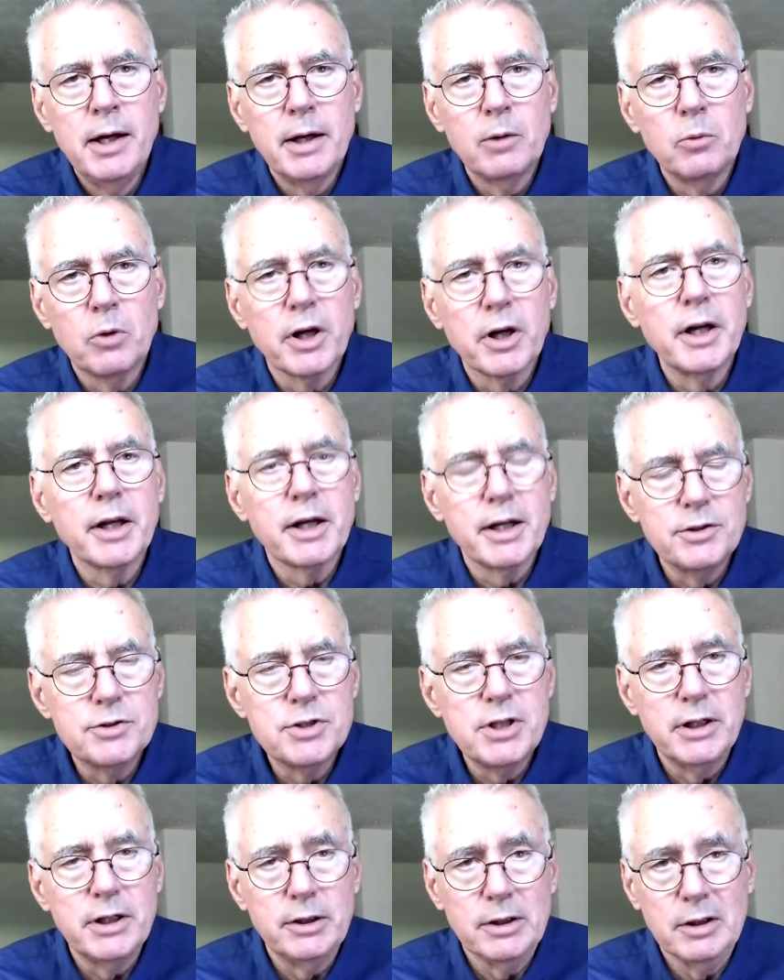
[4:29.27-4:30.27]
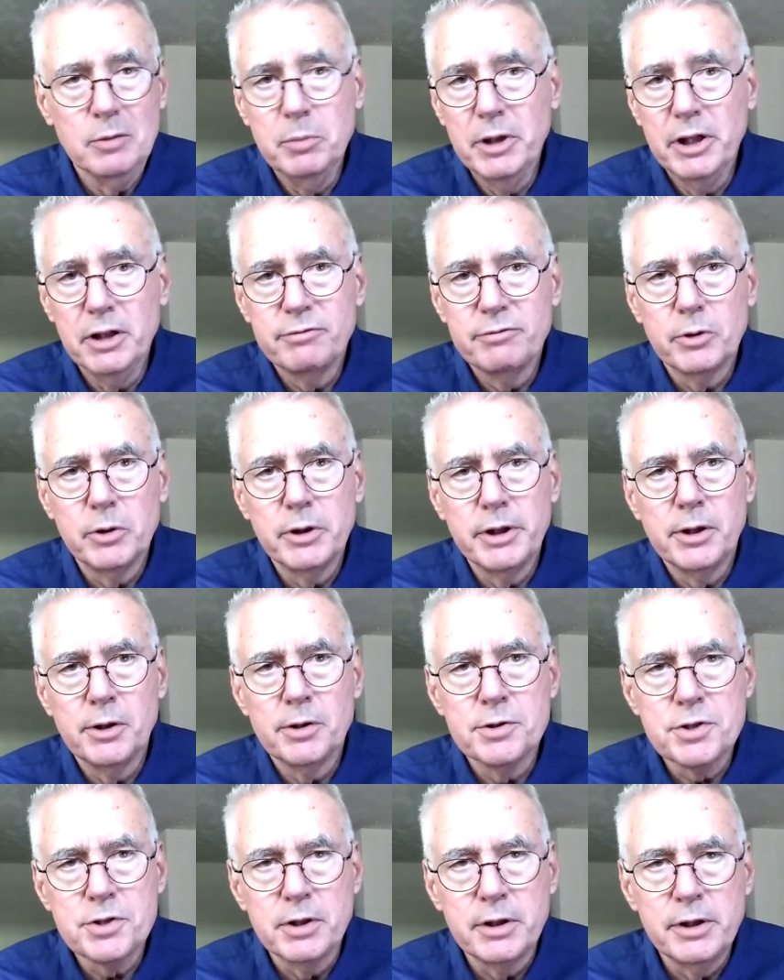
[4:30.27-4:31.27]
And we're going to continue to be for
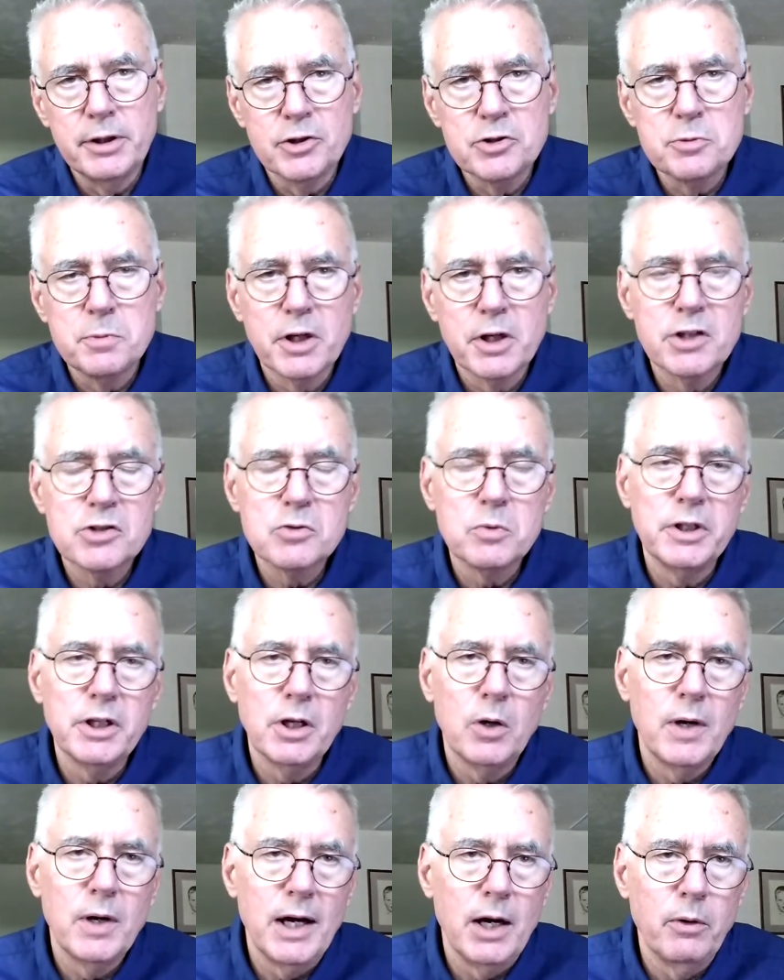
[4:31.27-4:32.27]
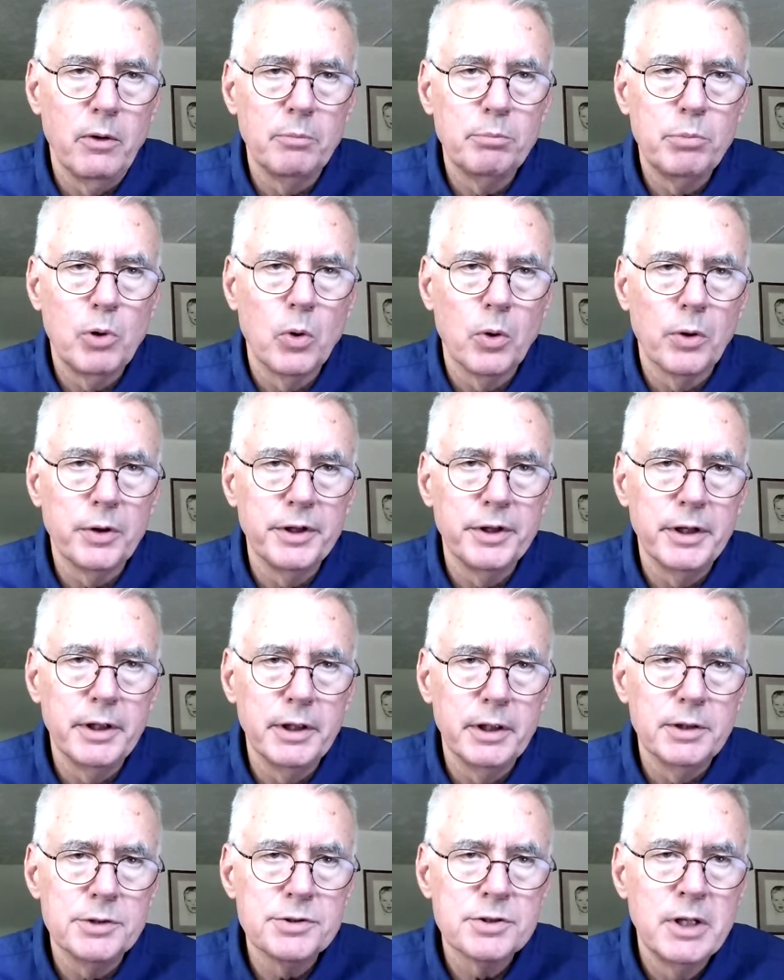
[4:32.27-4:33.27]
years and years because we know how important it
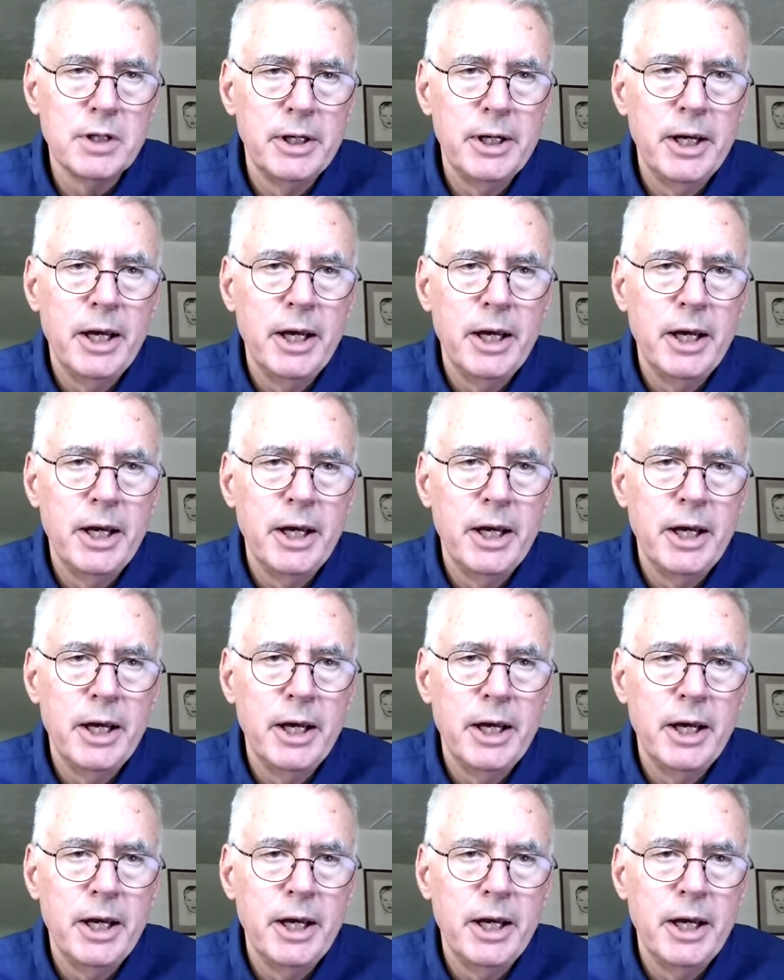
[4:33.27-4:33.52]
is.